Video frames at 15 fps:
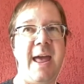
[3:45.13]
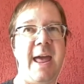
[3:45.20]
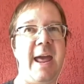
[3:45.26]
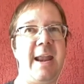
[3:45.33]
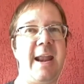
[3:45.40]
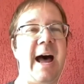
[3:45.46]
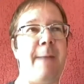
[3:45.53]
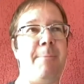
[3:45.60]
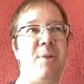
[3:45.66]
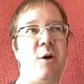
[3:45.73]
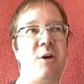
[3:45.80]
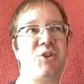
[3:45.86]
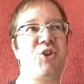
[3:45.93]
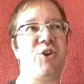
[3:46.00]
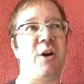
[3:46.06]
And I'm
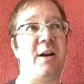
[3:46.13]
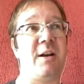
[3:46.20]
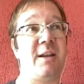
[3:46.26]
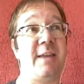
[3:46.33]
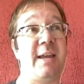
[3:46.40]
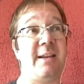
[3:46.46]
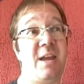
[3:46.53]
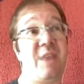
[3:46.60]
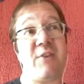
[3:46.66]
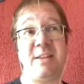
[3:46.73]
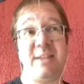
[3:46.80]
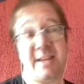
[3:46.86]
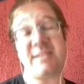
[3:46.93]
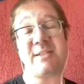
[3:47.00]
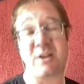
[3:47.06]
not sure that
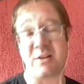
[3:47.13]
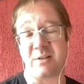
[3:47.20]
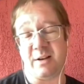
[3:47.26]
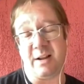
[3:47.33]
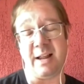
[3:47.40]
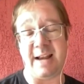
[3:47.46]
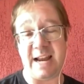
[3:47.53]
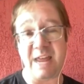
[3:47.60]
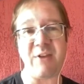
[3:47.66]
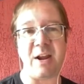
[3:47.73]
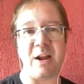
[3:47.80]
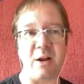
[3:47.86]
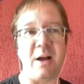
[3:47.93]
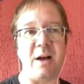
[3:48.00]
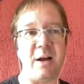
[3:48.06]
even these
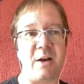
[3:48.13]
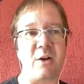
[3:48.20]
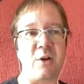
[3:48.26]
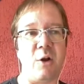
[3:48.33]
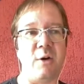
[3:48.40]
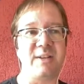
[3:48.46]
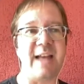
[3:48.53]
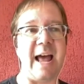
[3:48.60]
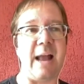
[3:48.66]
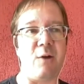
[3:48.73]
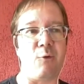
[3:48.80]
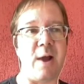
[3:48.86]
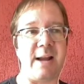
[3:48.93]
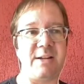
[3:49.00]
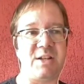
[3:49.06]
living close
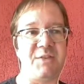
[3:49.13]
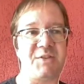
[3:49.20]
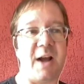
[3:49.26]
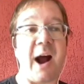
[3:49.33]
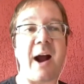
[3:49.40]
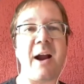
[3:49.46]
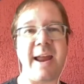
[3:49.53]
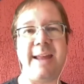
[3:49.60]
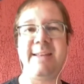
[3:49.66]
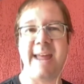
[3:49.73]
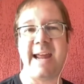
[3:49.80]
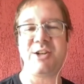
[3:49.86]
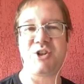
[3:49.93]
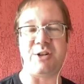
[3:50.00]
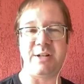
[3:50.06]
relatives are
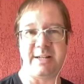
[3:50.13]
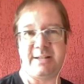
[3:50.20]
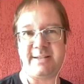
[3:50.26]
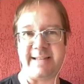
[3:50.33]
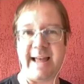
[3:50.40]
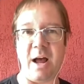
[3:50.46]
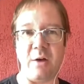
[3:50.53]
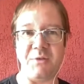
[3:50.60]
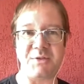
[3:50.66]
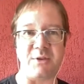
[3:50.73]
endangered themselves.